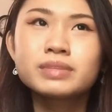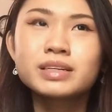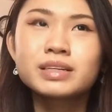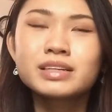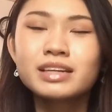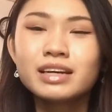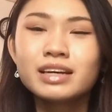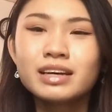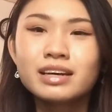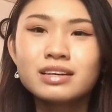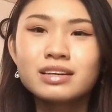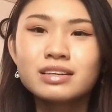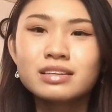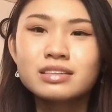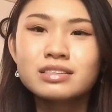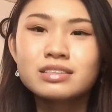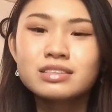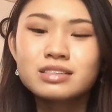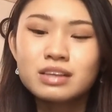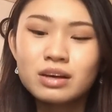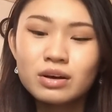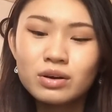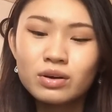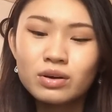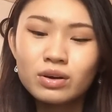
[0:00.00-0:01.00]
yeah,
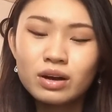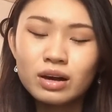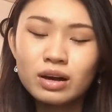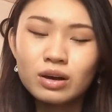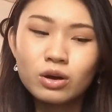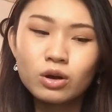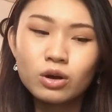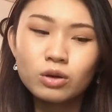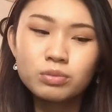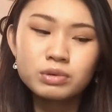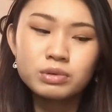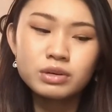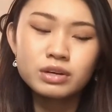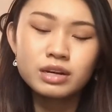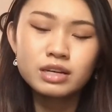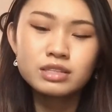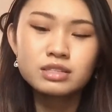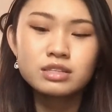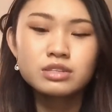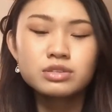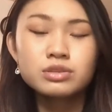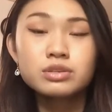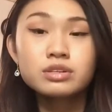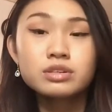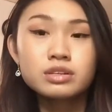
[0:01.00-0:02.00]
so I hope you guys
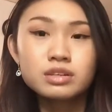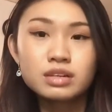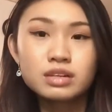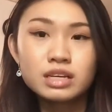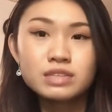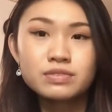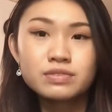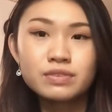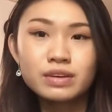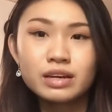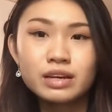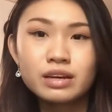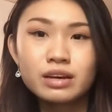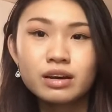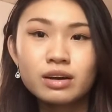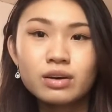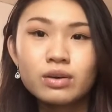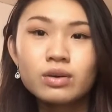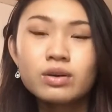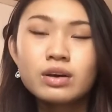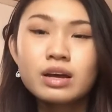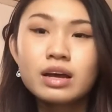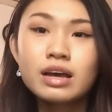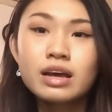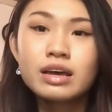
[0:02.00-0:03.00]
enjoyed today's video.
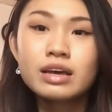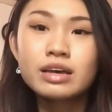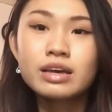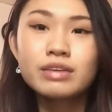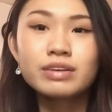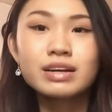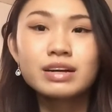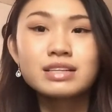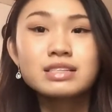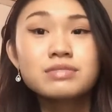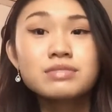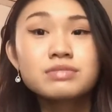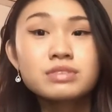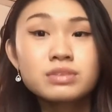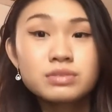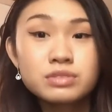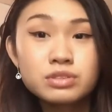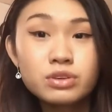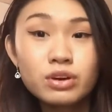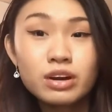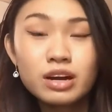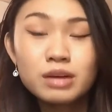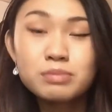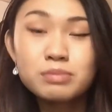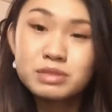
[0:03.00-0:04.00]
If you guys haven't
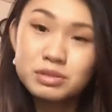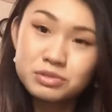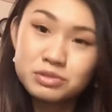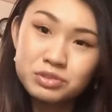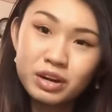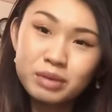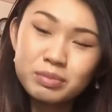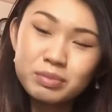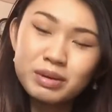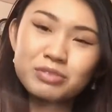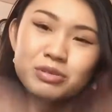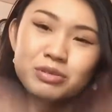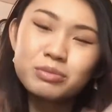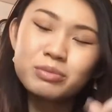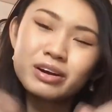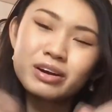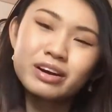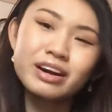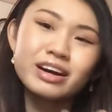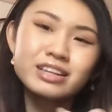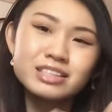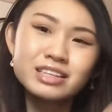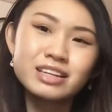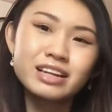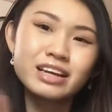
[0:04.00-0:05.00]
subscribed now for more
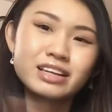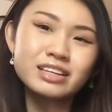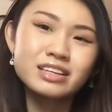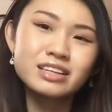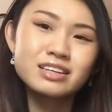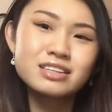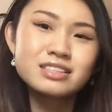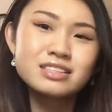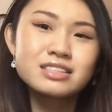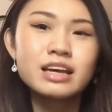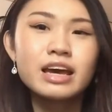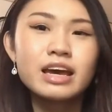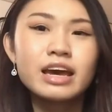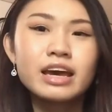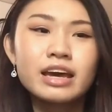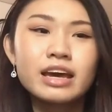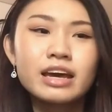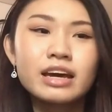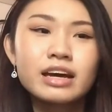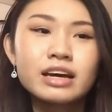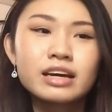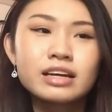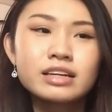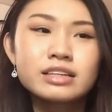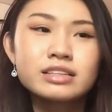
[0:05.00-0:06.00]
content like this,
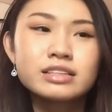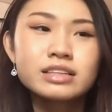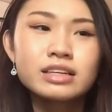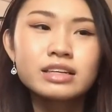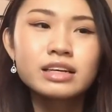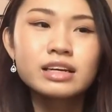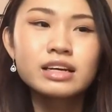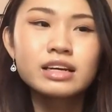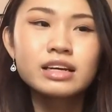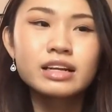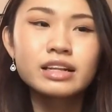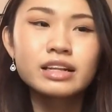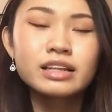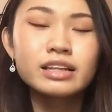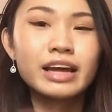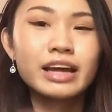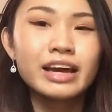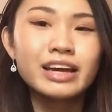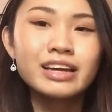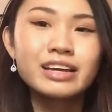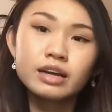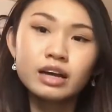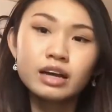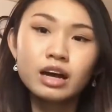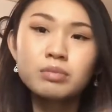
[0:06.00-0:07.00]
and
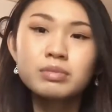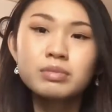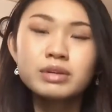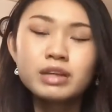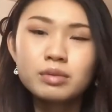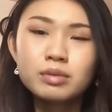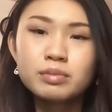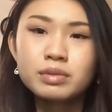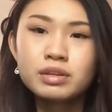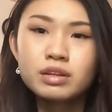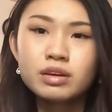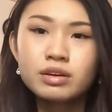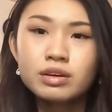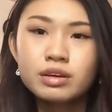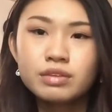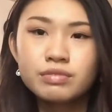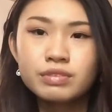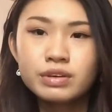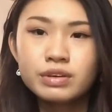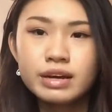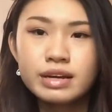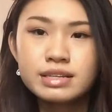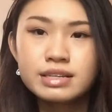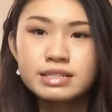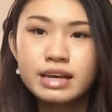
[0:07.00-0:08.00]
like, comment down below if you
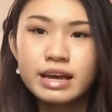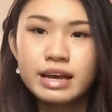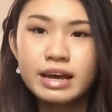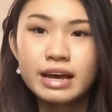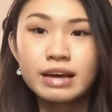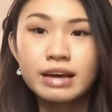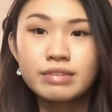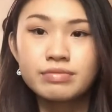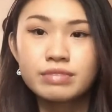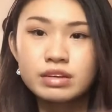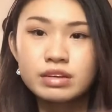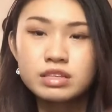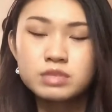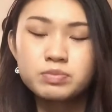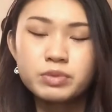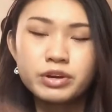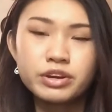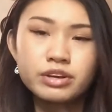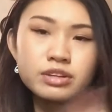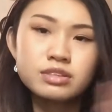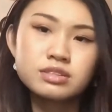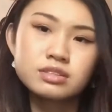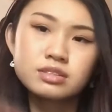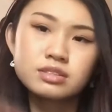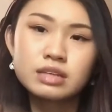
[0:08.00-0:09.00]
guys have
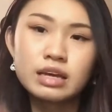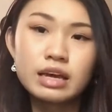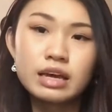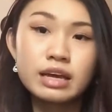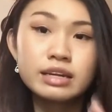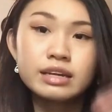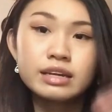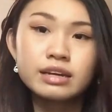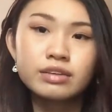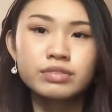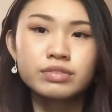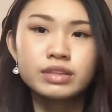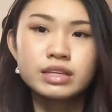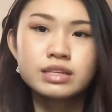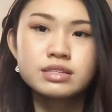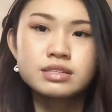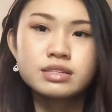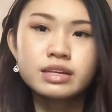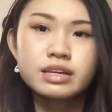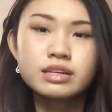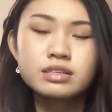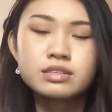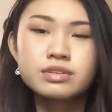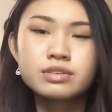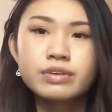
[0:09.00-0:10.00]
experienced any of these
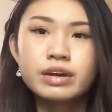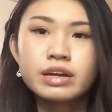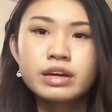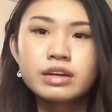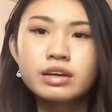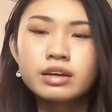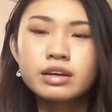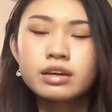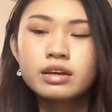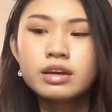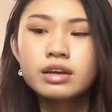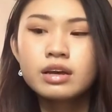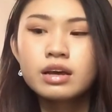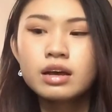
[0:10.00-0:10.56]
things already.